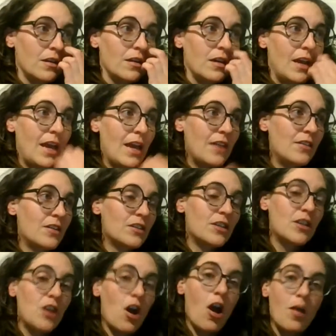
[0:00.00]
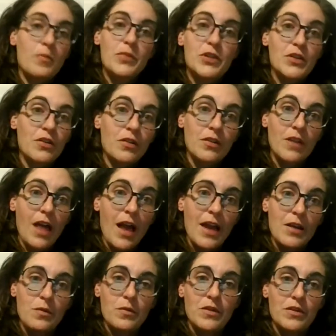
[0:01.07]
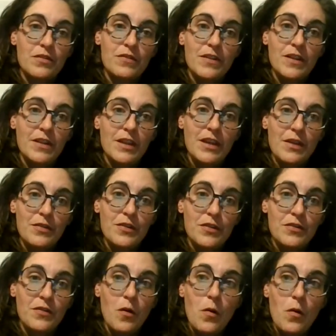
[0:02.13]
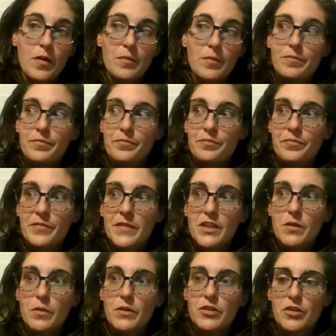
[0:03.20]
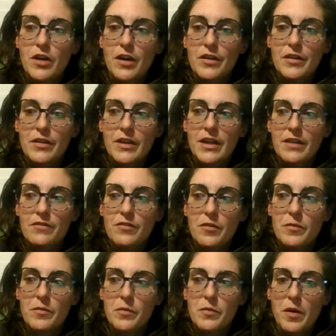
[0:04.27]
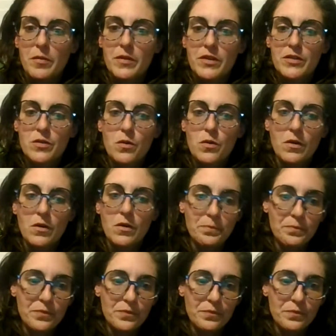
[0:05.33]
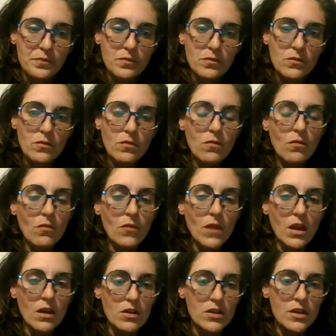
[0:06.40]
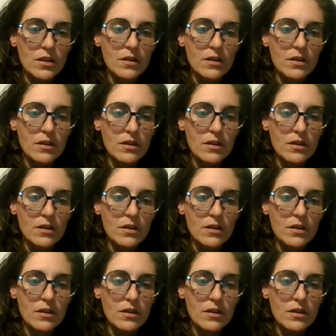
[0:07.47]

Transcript: And there's an optional line when you're filling out the form to withdraw your kid from the public school, to